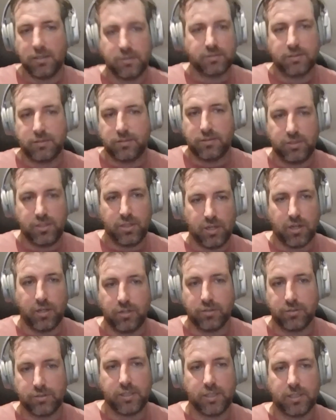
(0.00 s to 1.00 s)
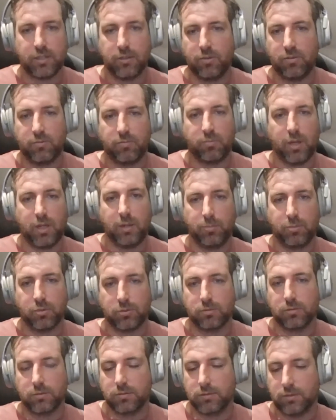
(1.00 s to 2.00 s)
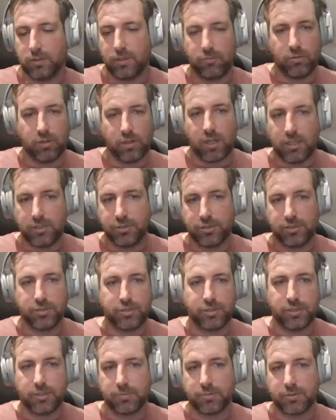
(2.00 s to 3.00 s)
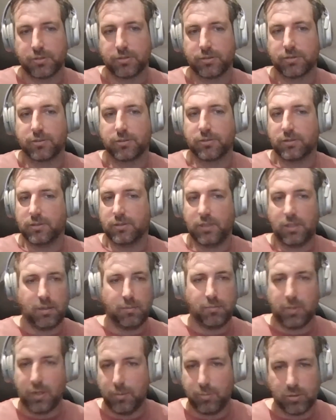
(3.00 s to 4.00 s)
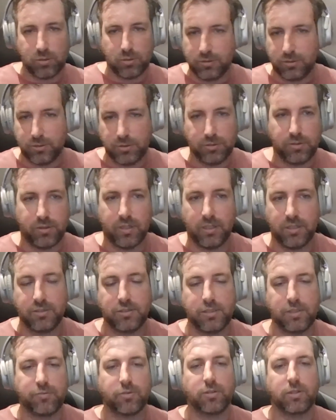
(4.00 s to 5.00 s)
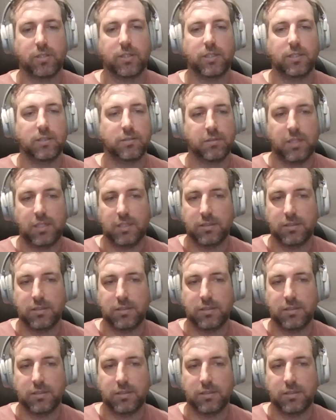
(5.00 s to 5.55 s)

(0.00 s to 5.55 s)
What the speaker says: And, you're dealing with people and relationships and people who do things differently.